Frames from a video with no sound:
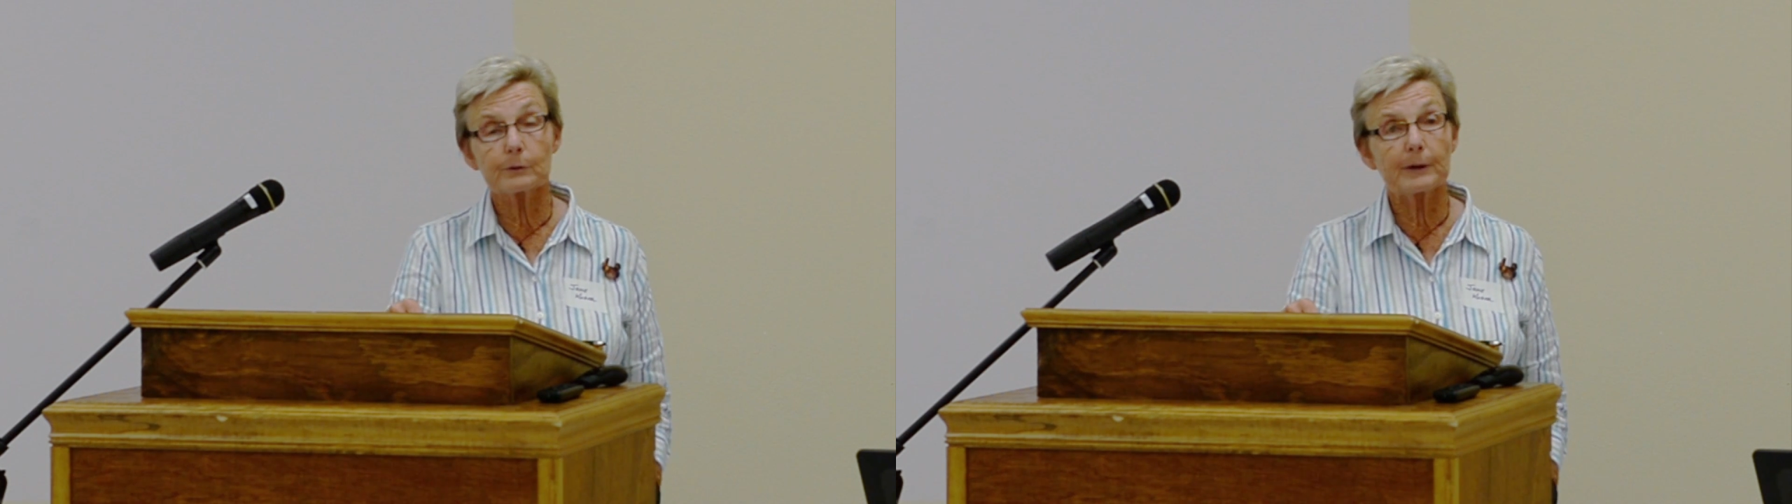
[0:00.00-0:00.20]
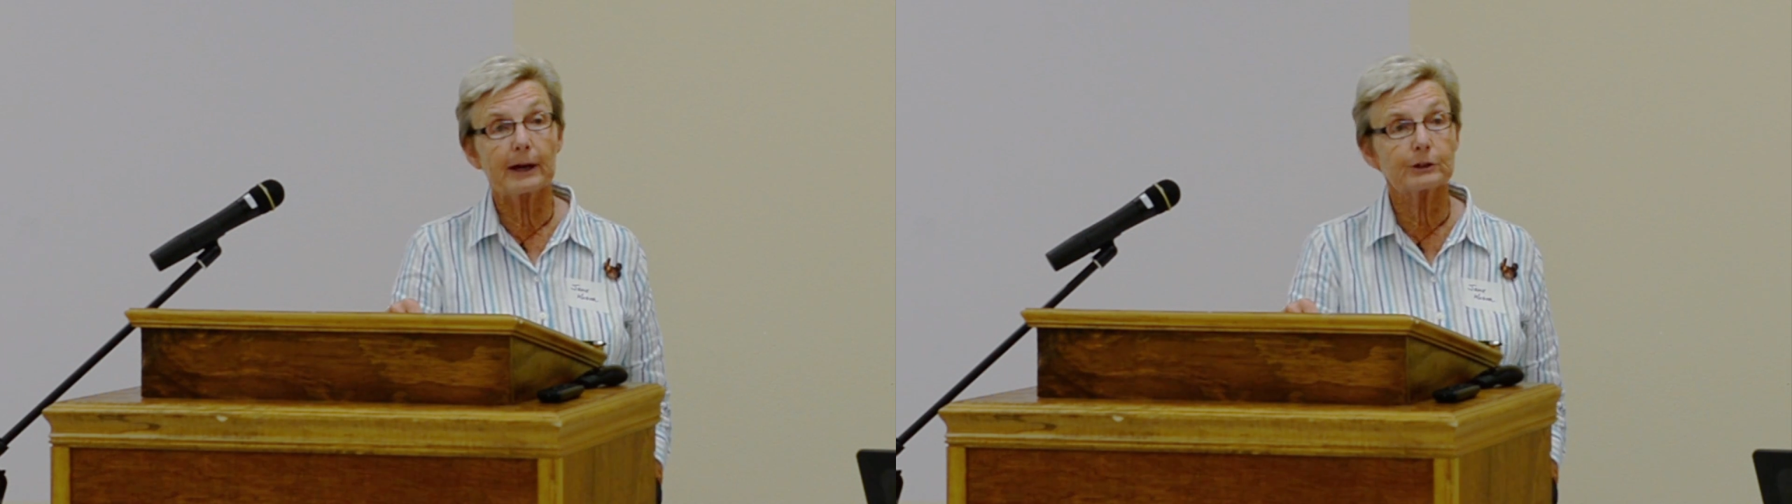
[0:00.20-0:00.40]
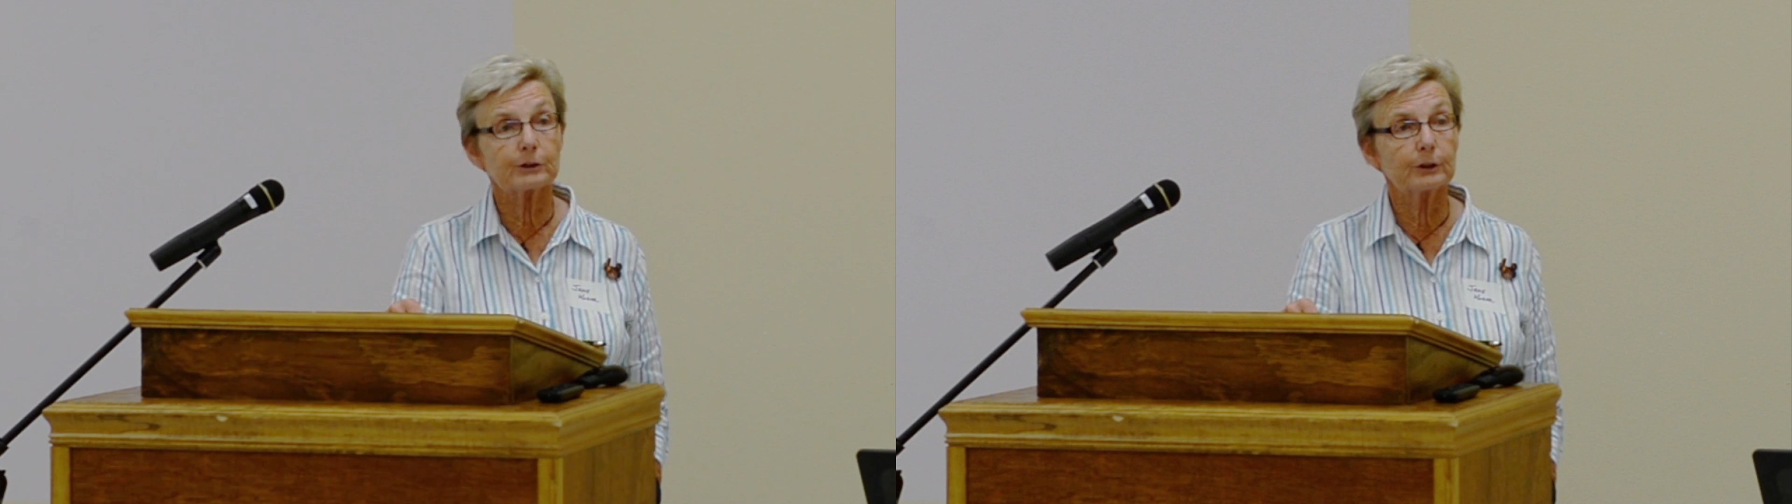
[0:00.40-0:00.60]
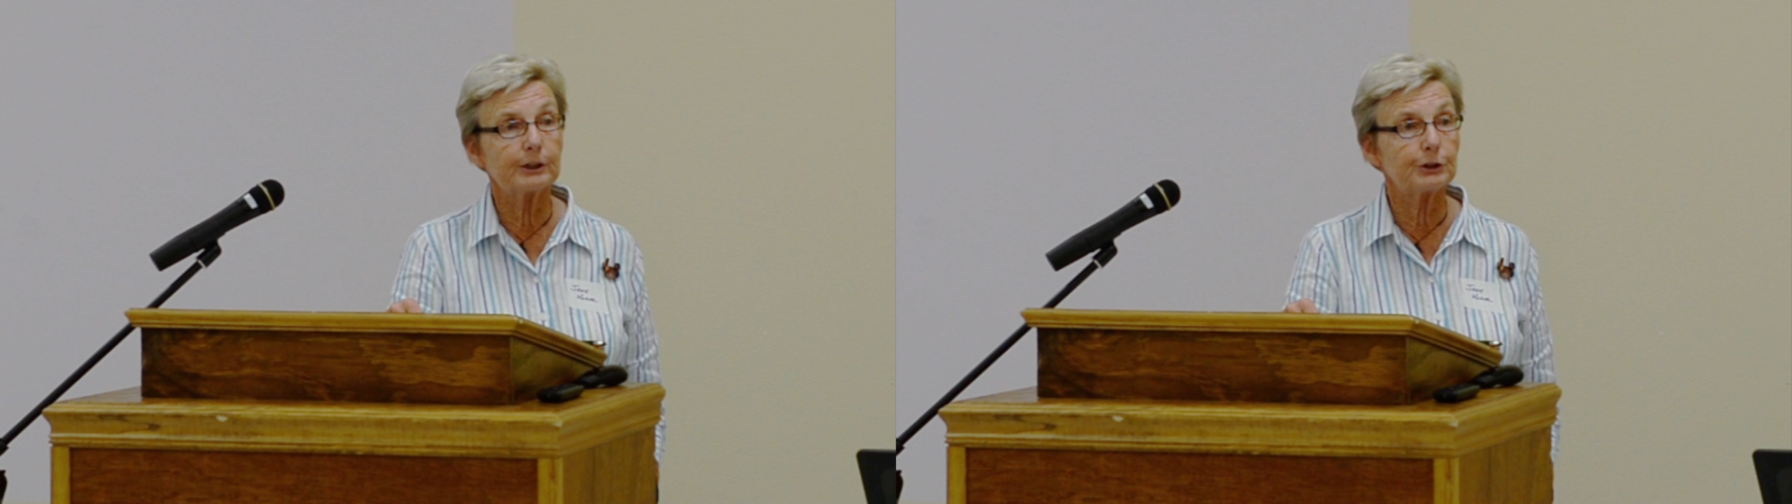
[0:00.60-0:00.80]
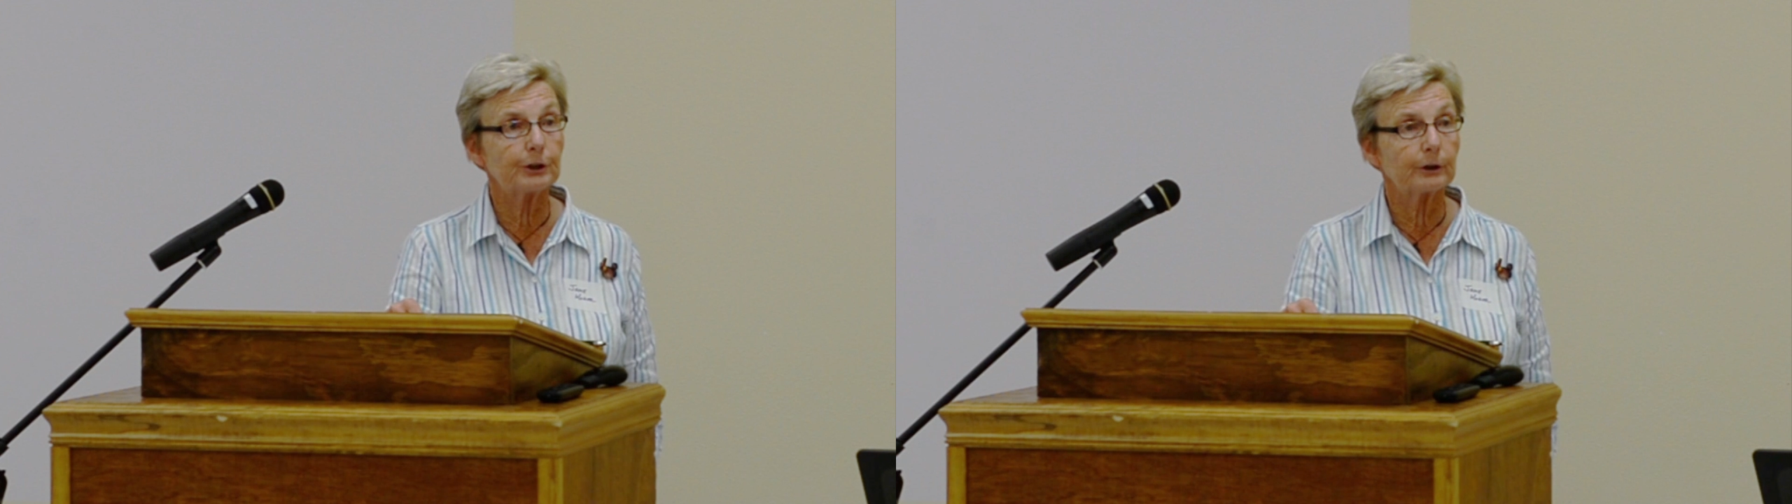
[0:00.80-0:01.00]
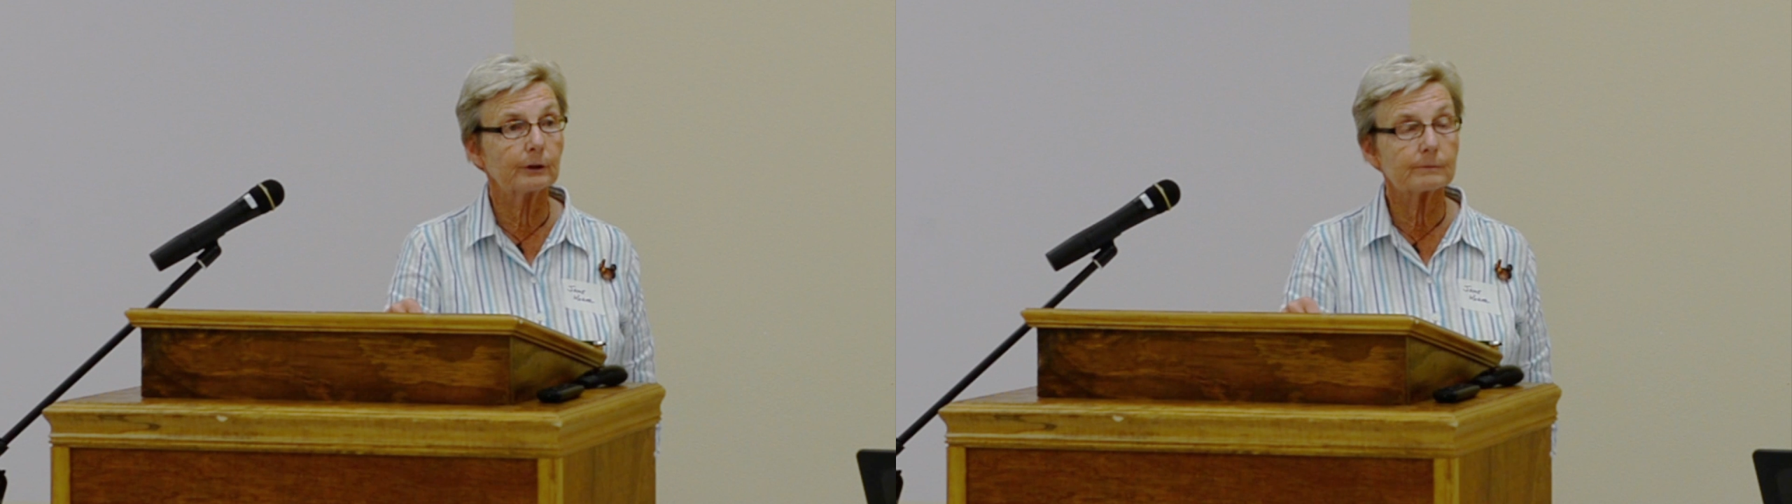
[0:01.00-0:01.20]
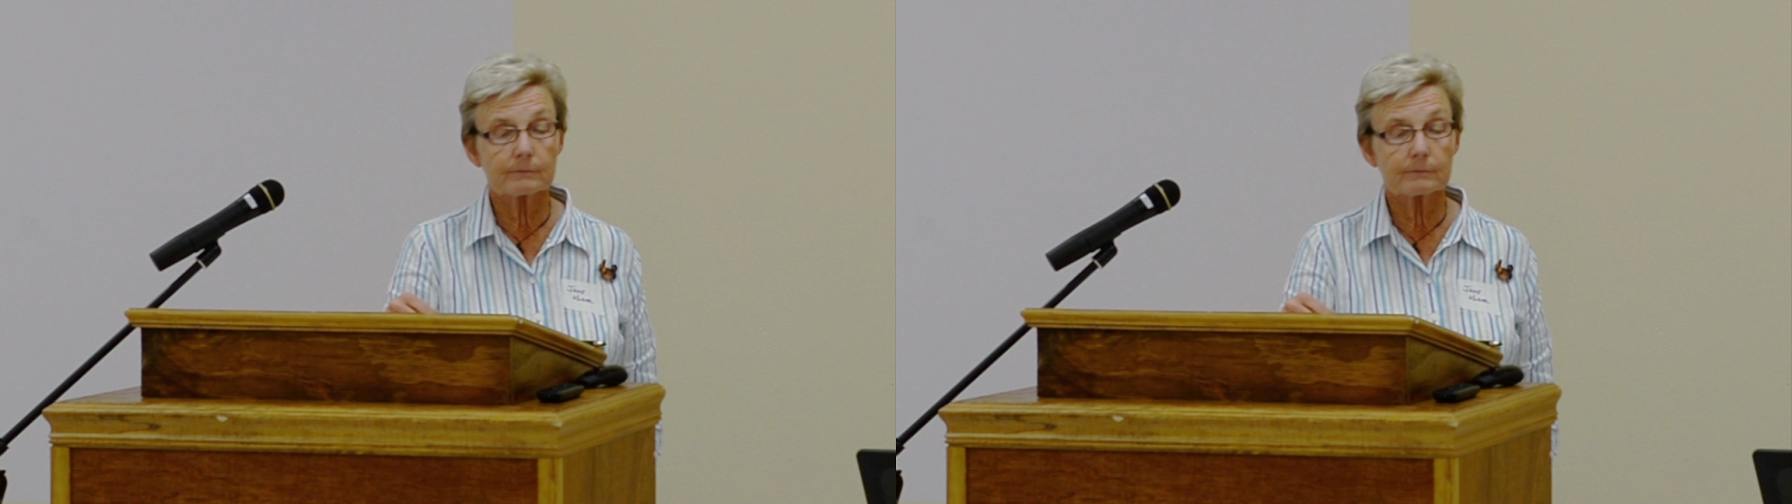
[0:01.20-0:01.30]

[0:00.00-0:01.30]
the pasture each year,